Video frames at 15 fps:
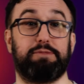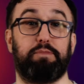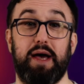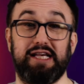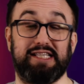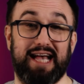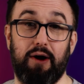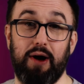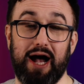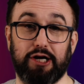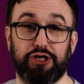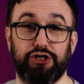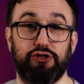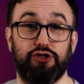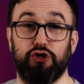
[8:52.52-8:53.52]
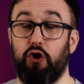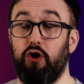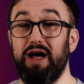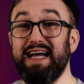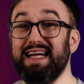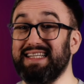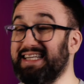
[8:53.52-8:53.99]
space out actions or
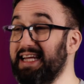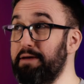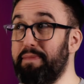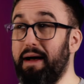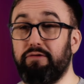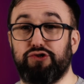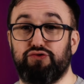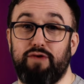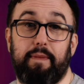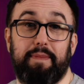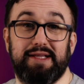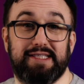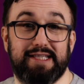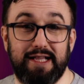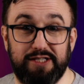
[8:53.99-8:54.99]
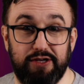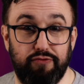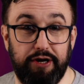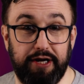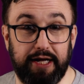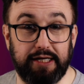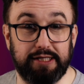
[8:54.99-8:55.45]
debounce rapid sensor
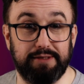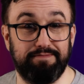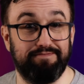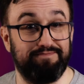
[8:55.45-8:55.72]
readings.